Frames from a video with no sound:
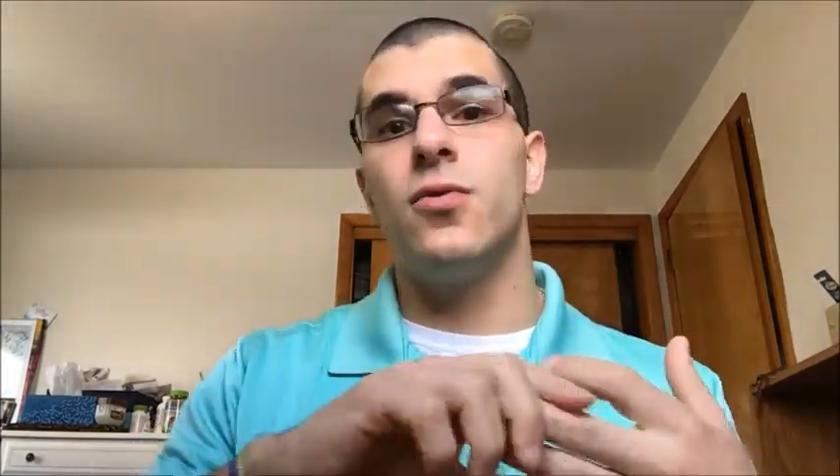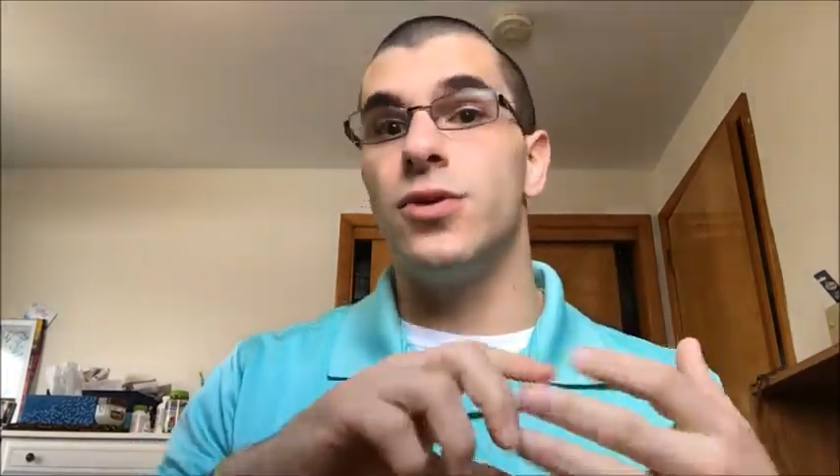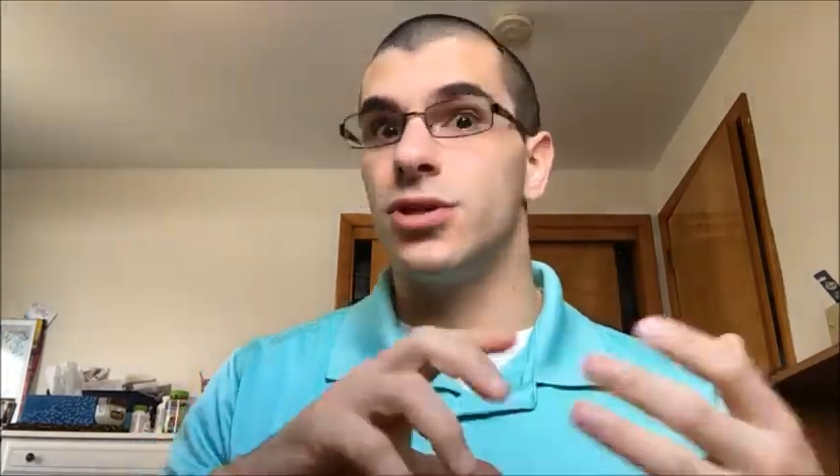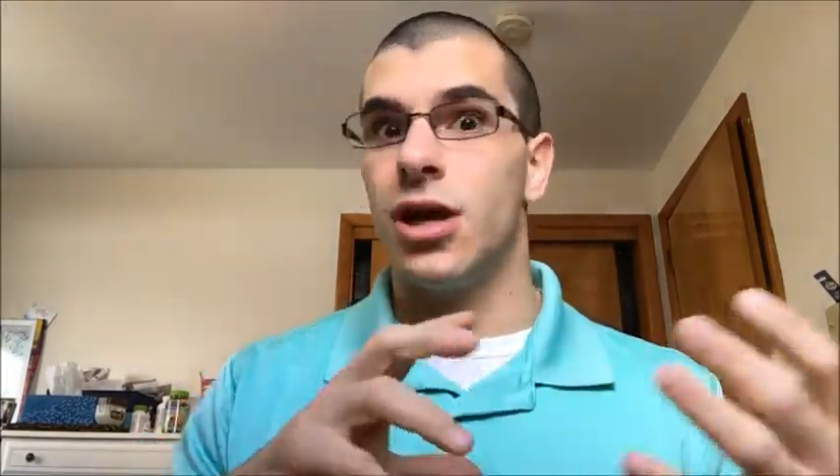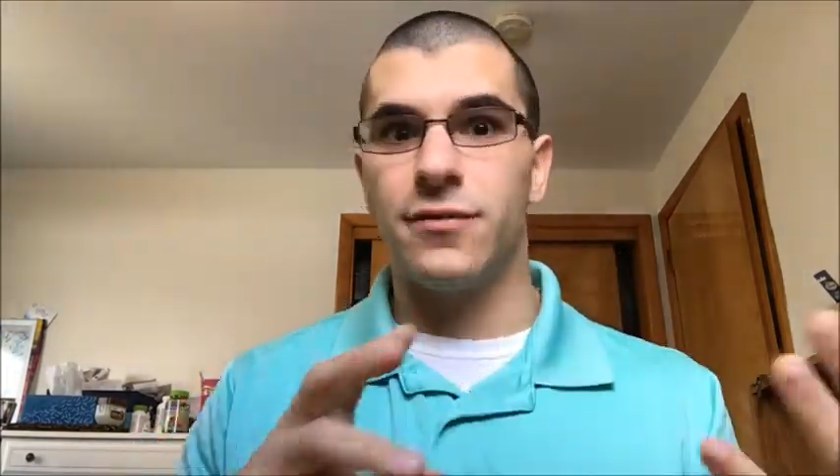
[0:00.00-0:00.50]

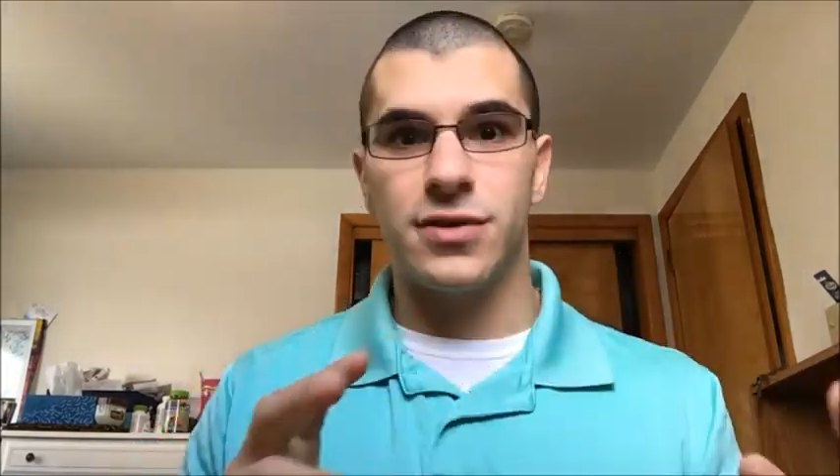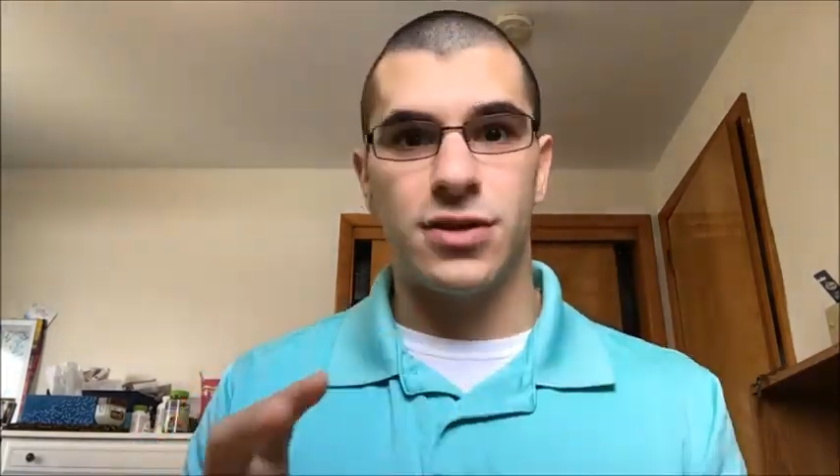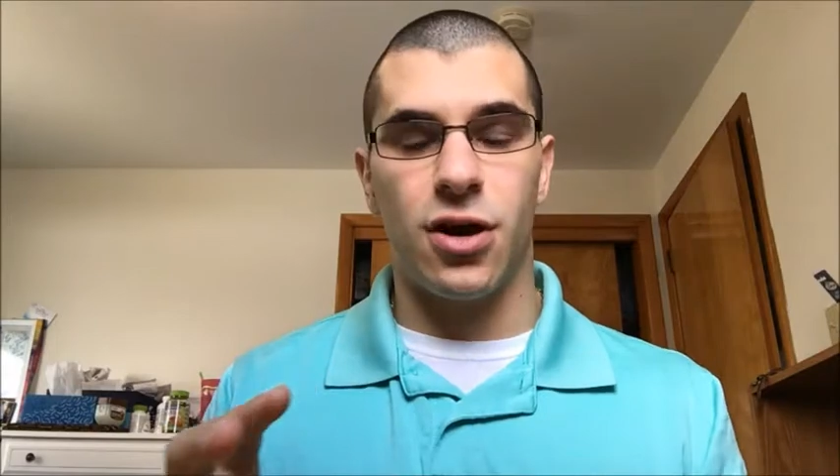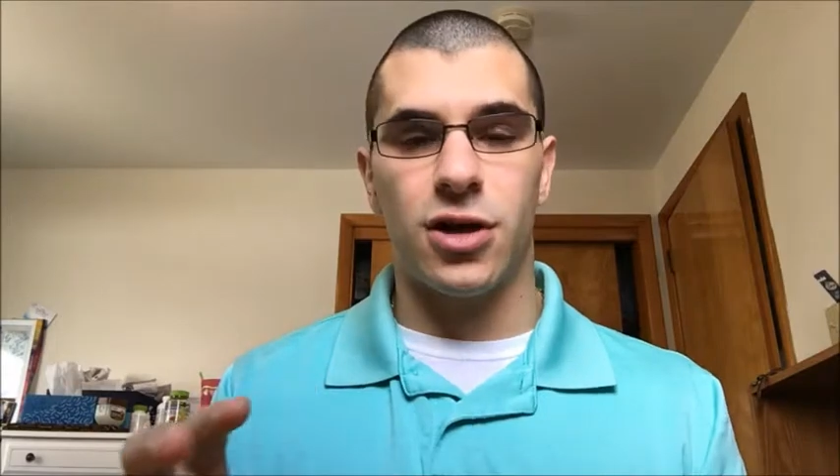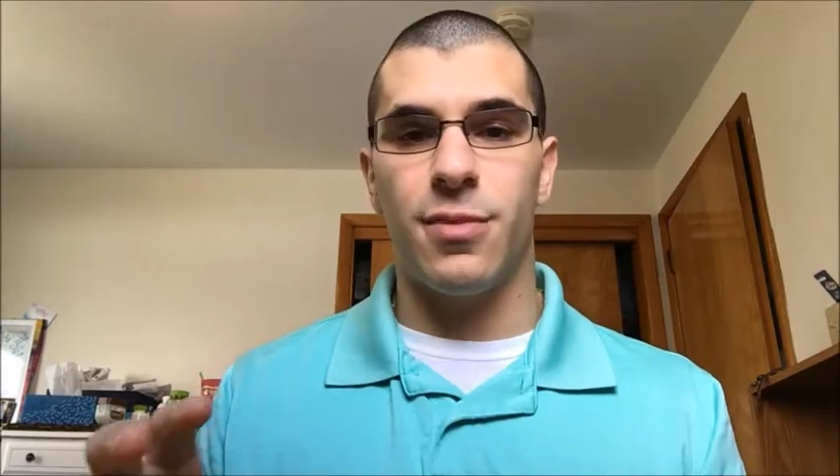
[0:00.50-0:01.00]
which a lot of us
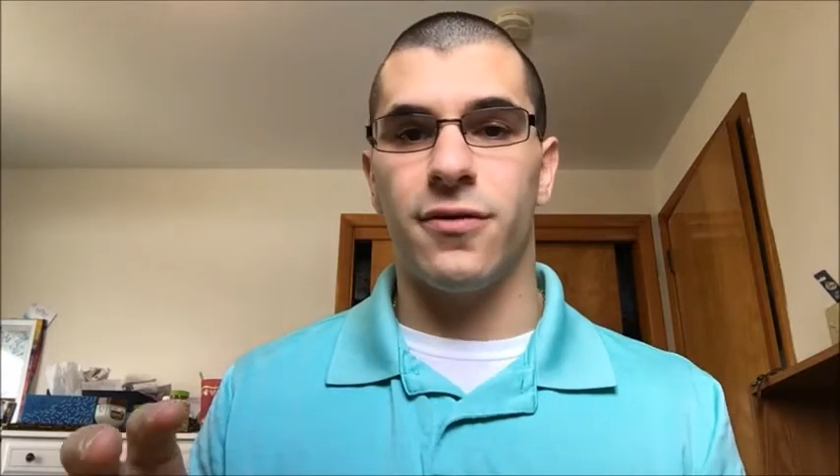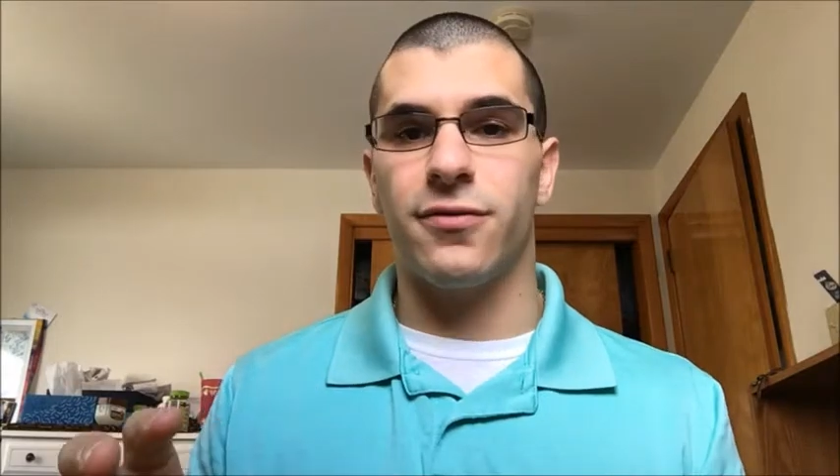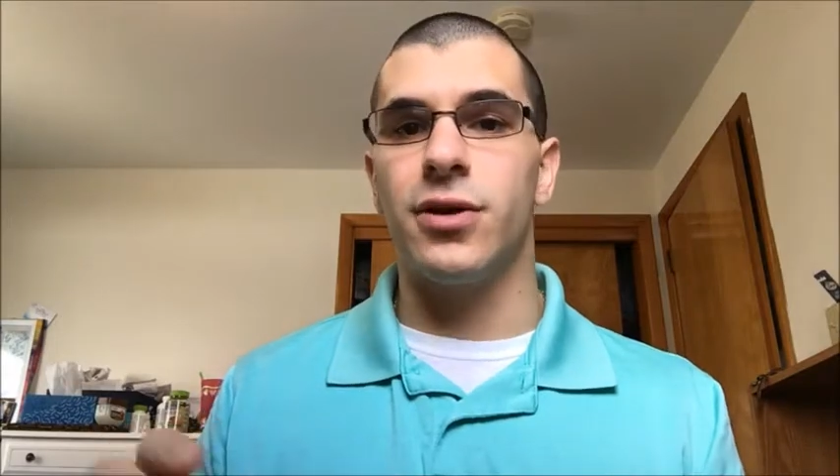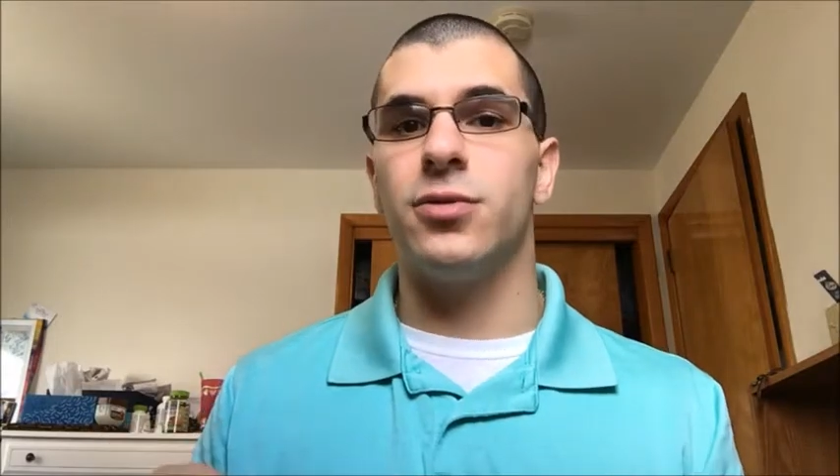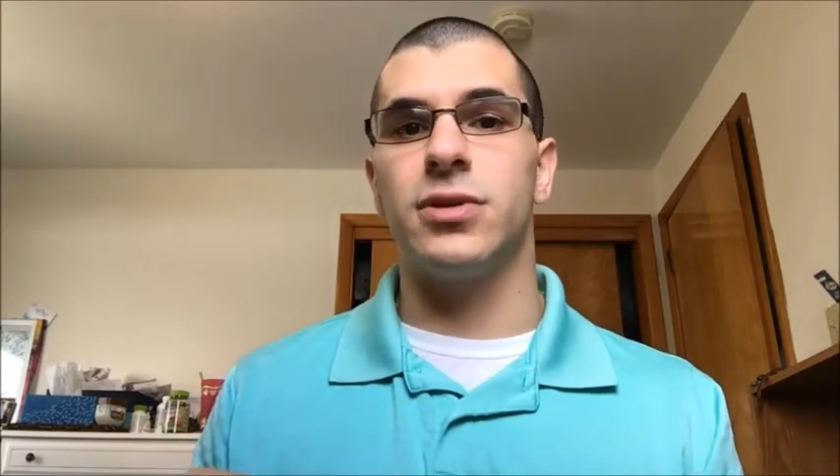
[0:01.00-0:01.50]
talk about
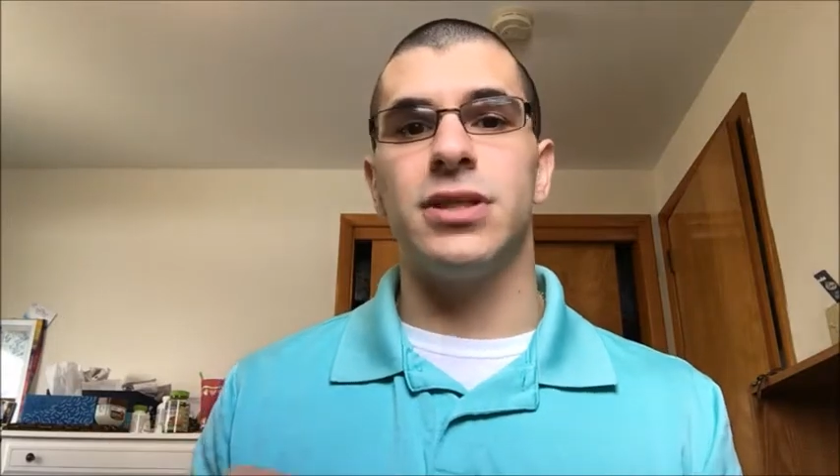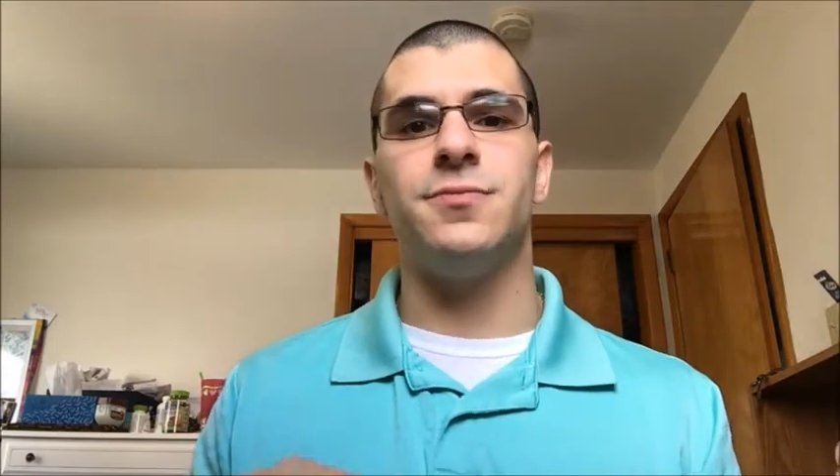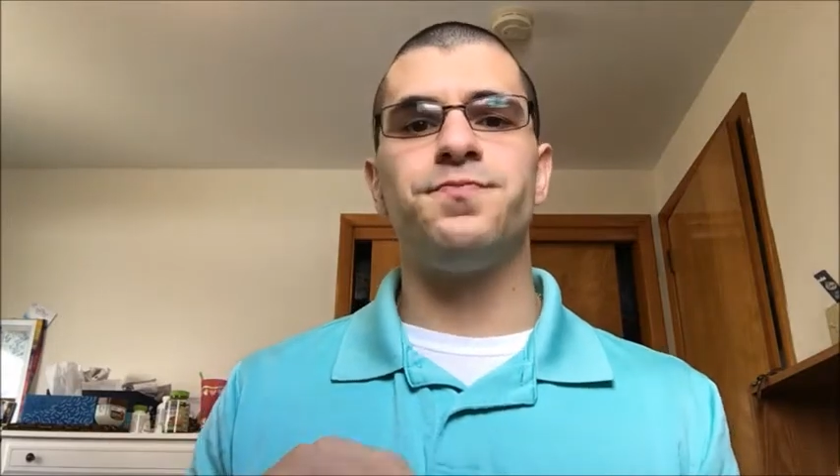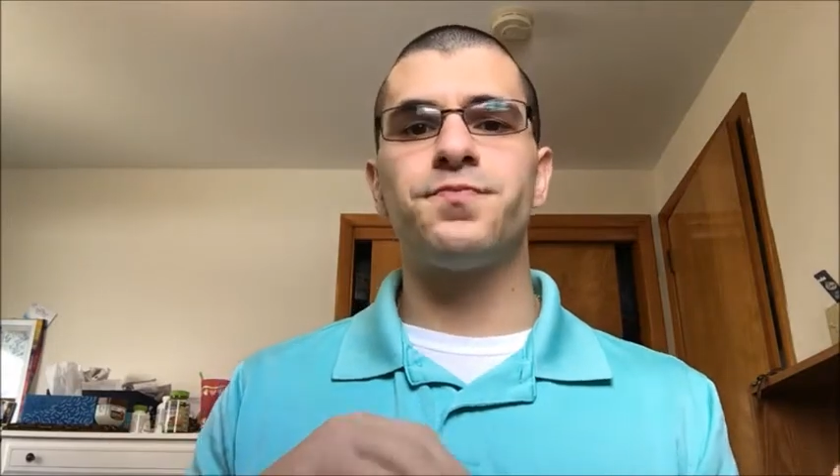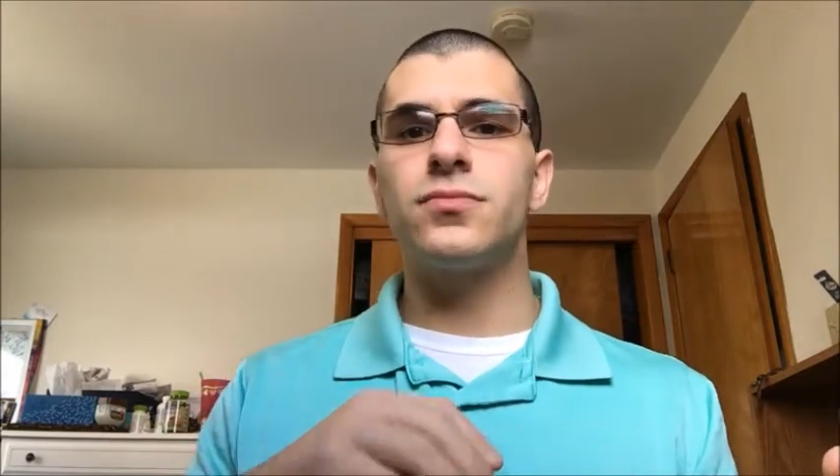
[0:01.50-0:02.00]

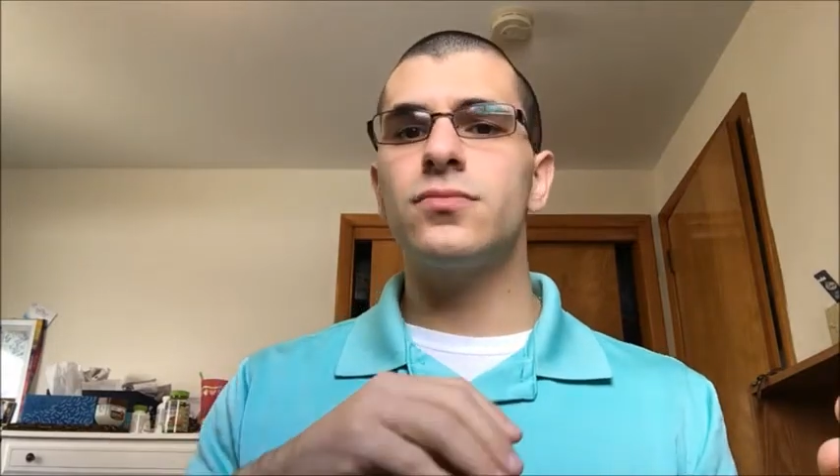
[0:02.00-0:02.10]
frequently,